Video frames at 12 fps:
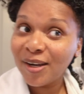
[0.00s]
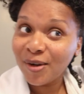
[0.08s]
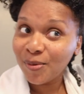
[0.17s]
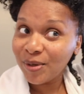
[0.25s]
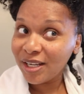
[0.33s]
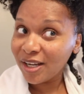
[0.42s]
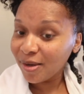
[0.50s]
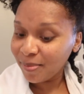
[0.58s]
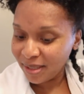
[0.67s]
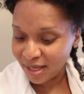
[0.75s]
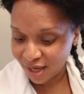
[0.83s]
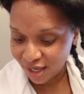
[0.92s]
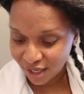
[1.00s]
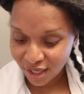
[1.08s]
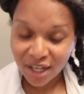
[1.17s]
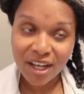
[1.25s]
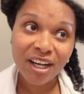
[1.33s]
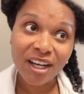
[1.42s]
we're gonna be
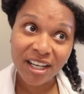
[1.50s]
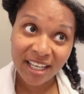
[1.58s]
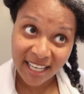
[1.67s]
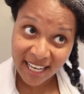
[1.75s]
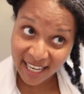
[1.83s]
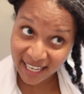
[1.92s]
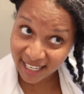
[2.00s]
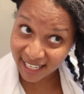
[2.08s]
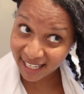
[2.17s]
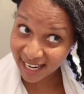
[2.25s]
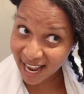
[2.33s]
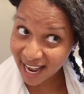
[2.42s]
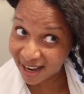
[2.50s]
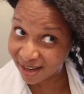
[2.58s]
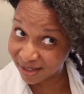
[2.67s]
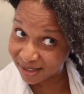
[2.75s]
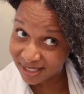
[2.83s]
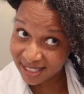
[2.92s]
all hanging
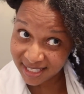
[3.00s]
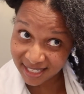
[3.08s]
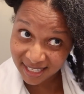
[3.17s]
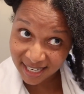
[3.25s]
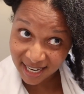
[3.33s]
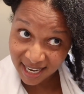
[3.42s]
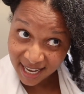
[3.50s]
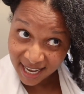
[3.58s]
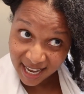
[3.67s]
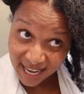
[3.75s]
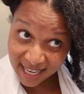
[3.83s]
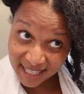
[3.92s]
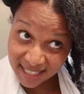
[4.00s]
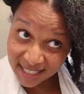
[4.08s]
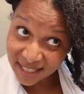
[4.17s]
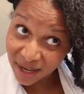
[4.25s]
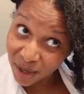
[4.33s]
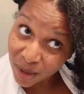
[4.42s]
out. And
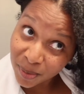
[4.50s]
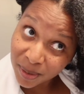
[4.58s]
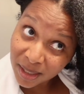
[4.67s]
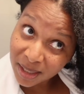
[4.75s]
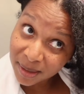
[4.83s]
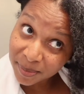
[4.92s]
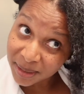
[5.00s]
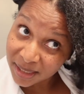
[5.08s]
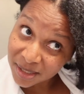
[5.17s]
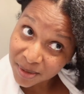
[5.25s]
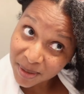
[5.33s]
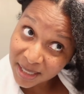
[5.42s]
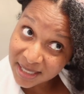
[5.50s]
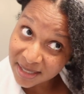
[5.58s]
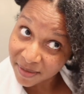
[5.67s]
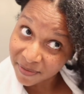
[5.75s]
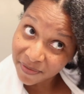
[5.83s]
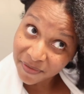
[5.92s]
so we're gonna be doing
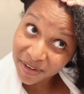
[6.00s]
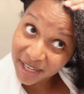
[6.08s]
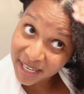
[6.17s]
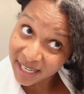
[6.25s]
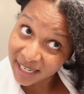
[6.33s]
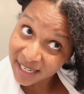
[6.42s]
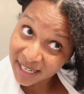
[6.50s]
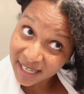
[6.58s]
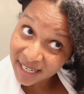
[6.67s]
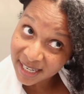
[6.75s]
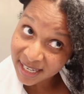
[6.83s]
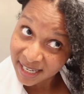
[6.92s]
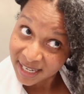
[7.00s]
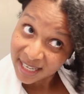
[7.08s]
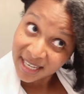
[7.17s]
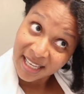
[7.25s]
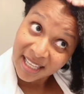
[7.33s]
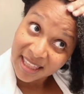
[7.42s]
some fun
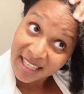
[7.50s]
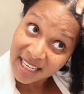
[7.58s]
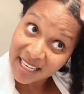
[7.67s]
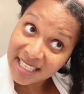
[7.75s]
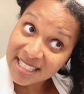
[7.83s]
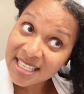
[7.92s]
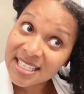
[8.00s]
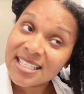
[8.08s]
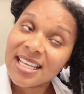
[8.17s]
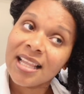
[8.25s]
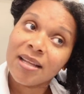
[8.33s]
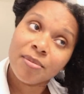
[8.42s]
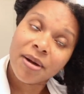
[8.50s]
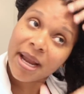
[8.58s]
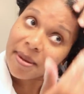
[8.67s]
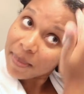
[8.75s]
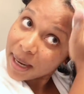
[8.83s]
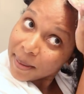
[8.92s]
things to
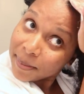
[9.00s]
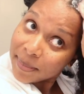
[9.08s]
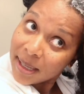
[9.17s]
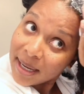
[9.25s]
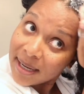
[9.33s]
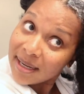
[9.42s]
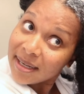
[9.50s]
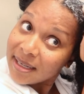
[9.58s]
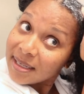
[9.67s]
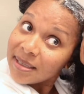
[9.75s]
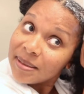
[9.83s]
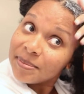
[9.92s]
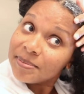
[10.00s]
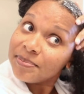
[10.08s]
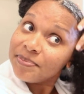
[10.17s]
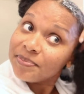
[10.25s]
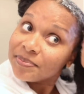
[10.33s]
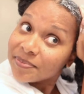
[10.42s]
celebrate my mom.
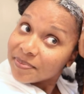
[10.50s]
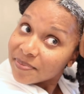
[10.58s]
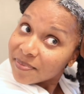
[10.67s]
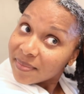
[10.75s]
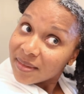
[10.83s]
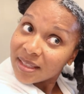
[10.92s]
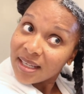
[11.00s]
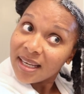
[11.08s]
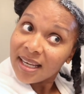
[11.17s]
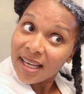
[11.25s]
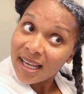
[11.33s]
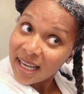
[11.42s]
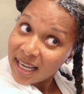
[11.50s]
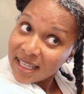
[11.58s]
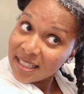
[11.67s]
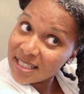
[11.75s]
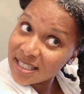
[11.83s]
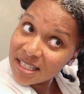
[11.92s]

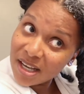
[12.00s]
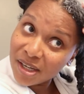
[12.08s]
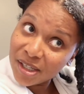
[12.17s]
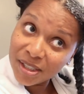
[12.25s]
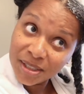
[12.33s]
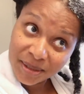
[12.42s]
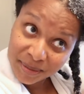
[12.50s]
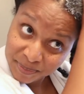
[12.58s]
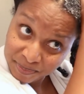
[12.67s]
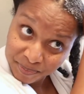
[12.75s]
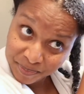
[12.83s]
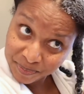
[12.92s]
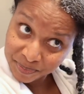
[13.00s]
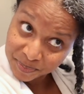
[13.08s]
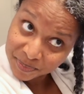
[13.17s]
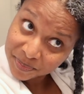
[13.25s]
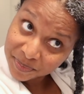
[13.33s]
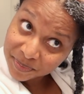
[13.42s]
And so
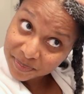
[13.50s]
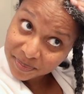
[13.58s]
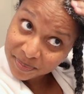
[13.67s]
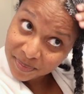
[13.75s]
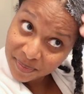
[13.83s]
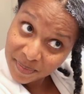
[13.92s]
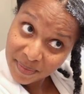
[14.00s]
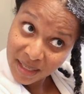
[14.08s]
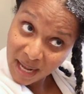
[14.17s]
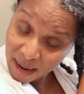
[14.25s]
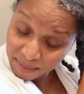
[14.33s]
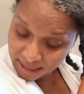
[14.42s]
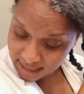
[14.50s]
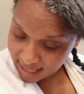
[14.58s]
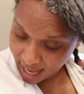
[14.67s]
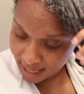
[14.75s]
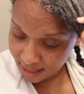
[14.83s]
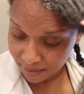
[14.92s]
I'm
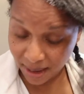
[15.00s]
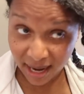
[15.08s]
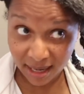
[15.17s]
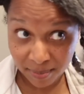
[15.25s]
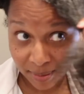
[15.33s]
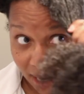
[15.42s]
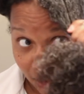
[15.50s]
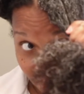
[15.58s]
excited about it, but I